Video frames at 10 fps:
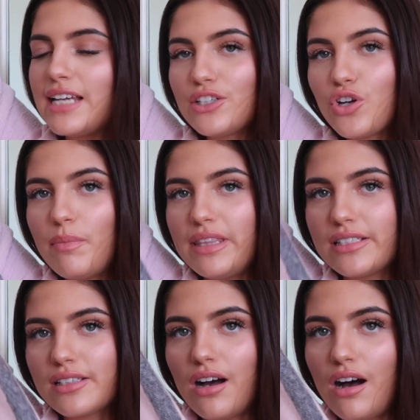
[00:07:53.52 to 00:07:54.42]
dad got me
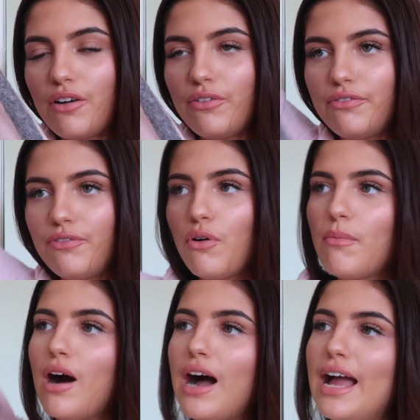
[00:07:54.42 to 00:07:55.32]
this scarf for
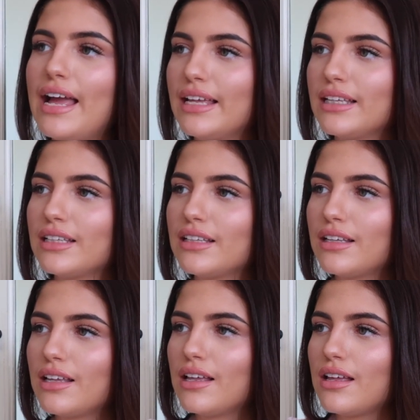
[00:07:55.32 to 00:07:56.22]
my,
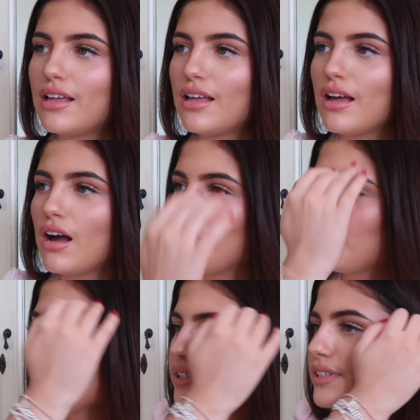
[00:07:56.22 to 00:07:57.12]

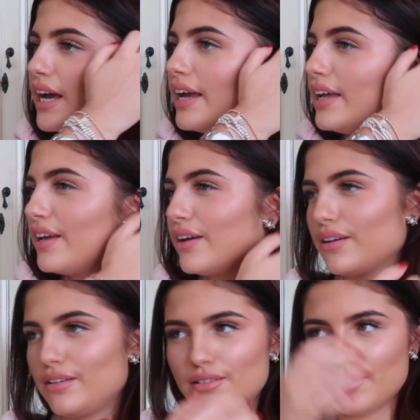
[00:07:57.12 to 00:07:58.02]
I
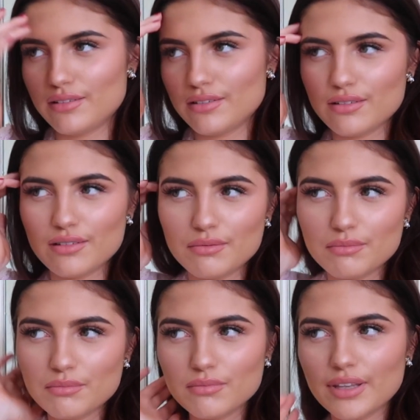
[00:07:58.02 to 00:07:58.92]

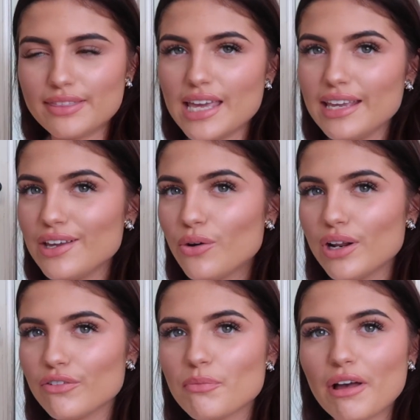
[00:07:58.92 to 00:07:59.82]
think he
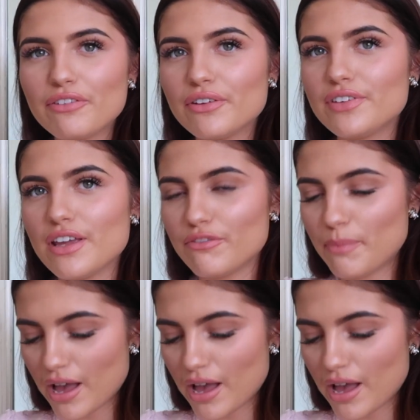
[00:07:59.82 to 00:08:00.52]
got it for my 15th